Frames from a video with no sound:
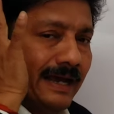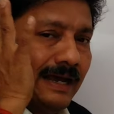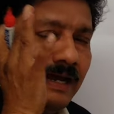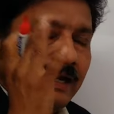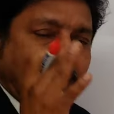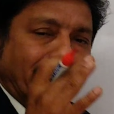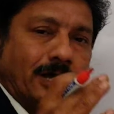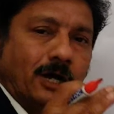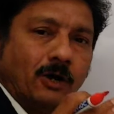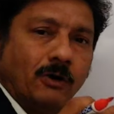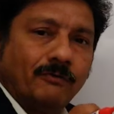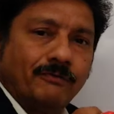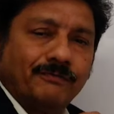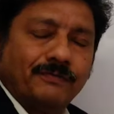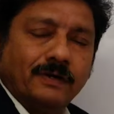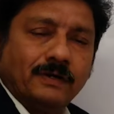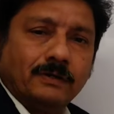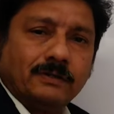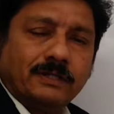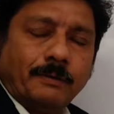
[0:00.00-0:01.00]

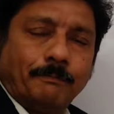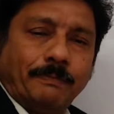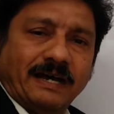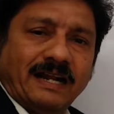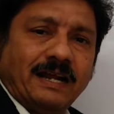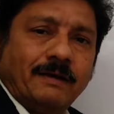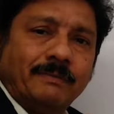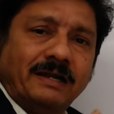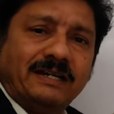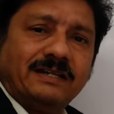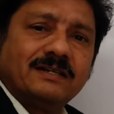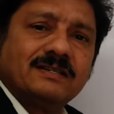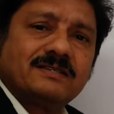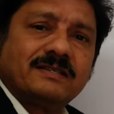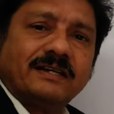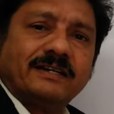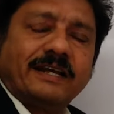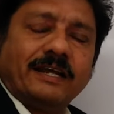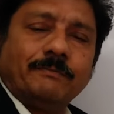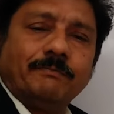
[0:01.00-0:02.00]
Now, the parameters
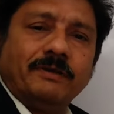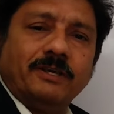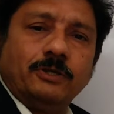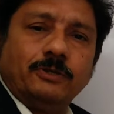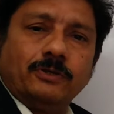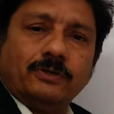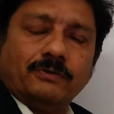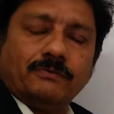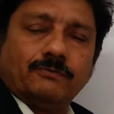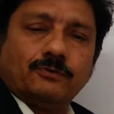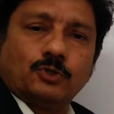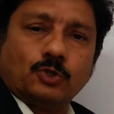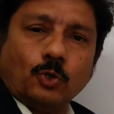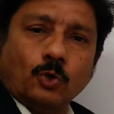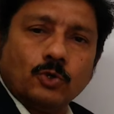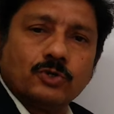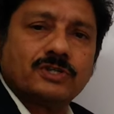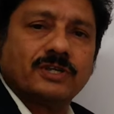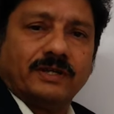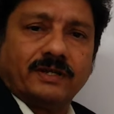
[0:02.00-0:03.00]
that can be
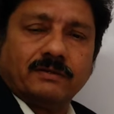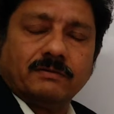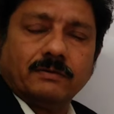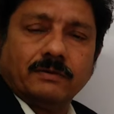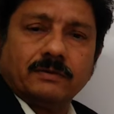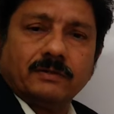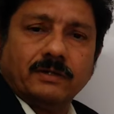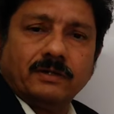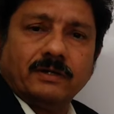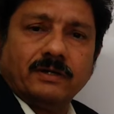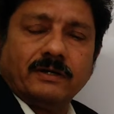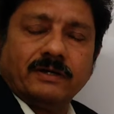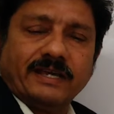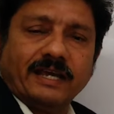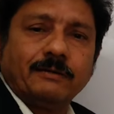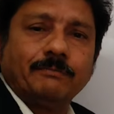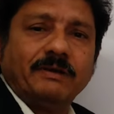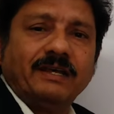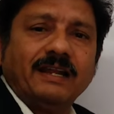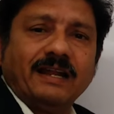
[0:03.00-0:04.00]
chosen
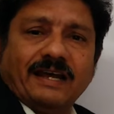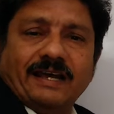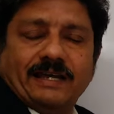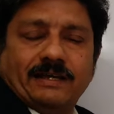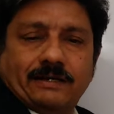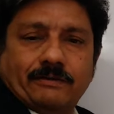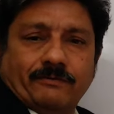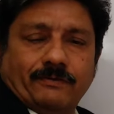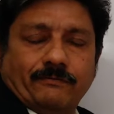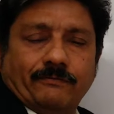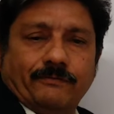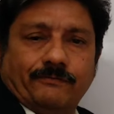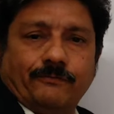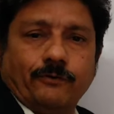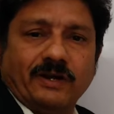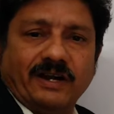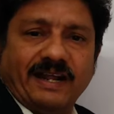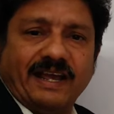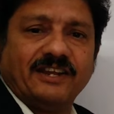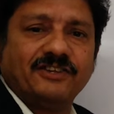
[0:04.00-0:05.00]
can be like,
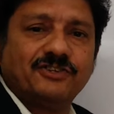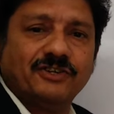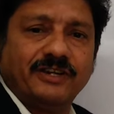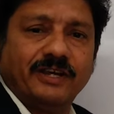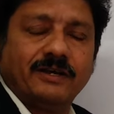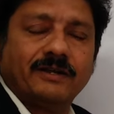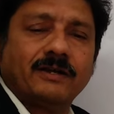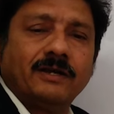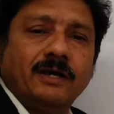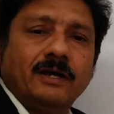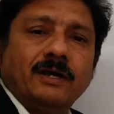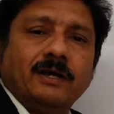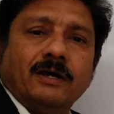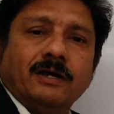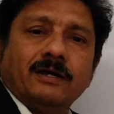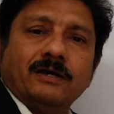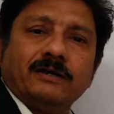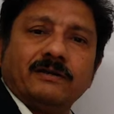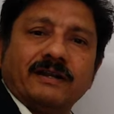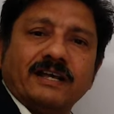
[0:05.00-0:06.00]
for an
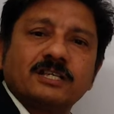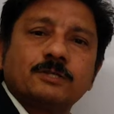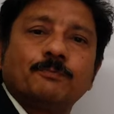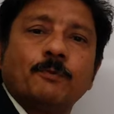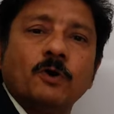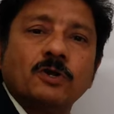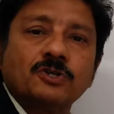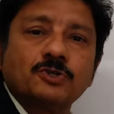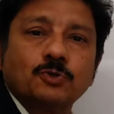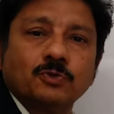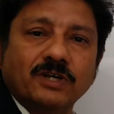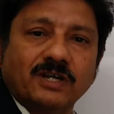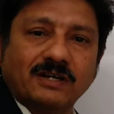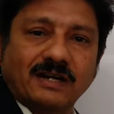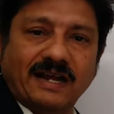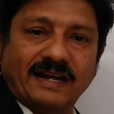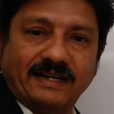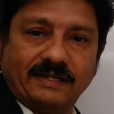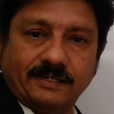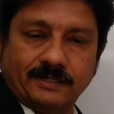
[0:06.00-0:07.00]
engineer, a response to the
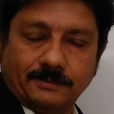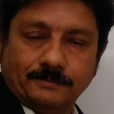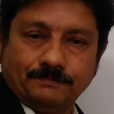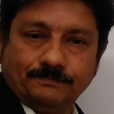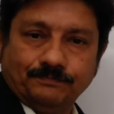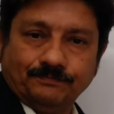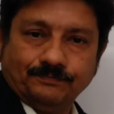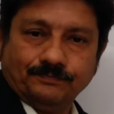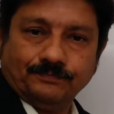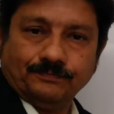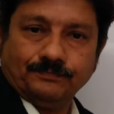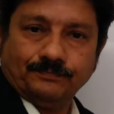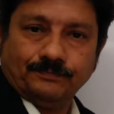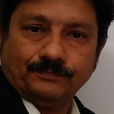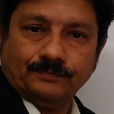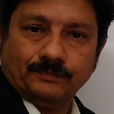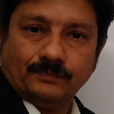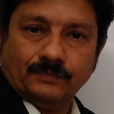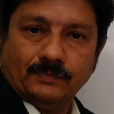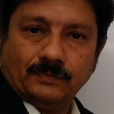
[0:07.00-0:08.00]
client,
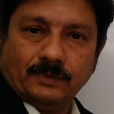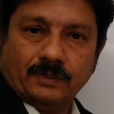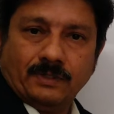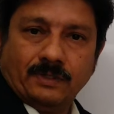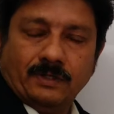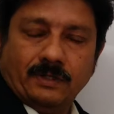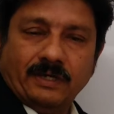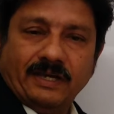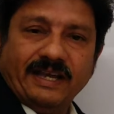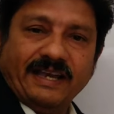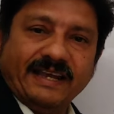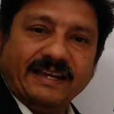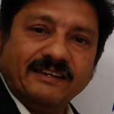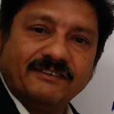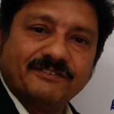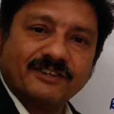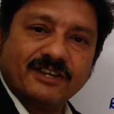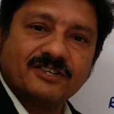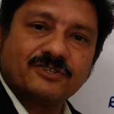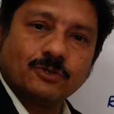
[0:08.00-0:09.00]

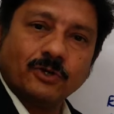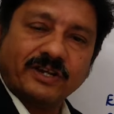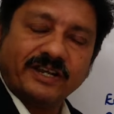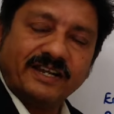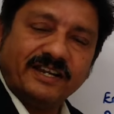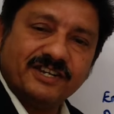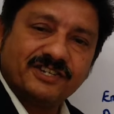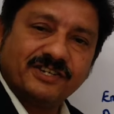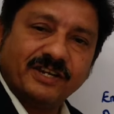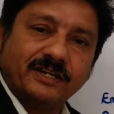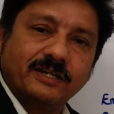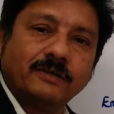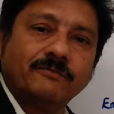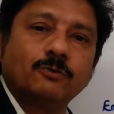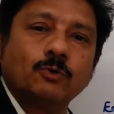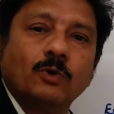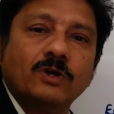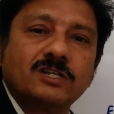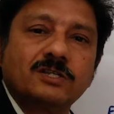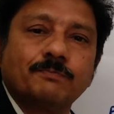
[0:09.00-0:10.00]
interest or
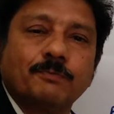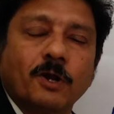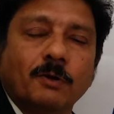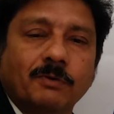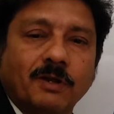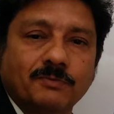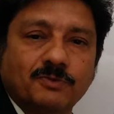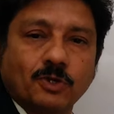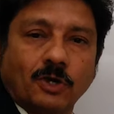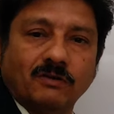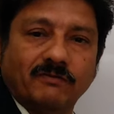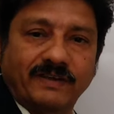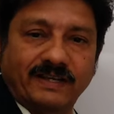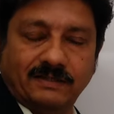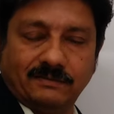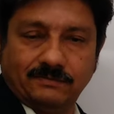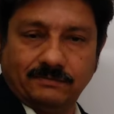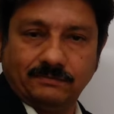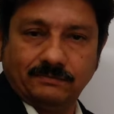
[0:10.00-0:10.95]
initiative towards problem solving,